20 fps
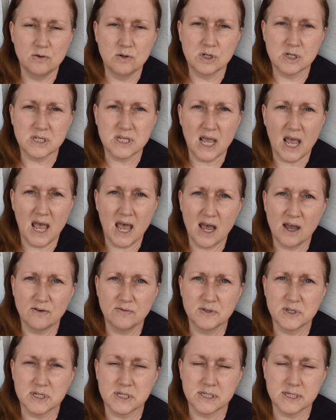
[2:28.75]
you just
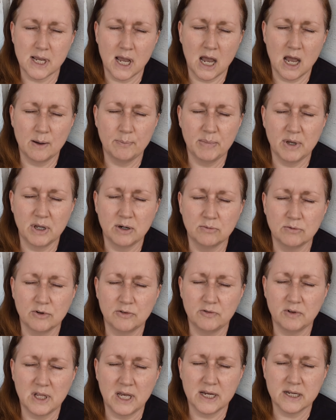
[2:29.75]
have to stop and
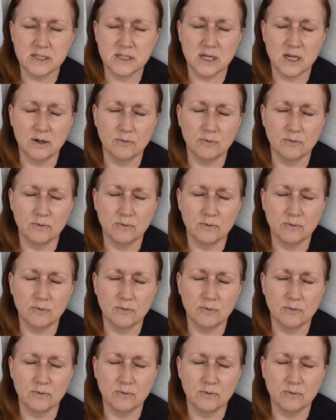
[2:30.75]
reflect